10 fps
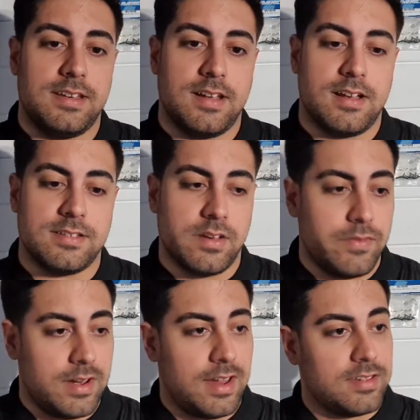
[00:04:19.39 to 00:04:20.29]
guys, over
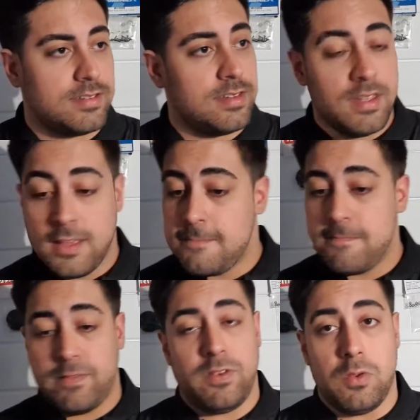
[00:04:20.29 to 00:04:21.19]
the next
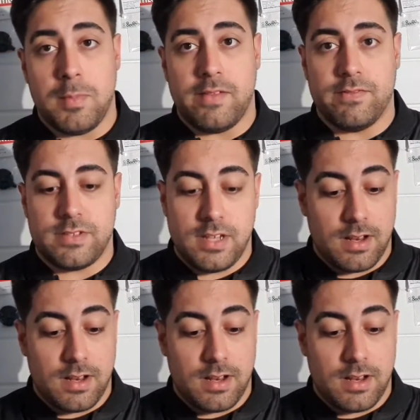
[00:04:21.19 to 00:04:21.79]
few months.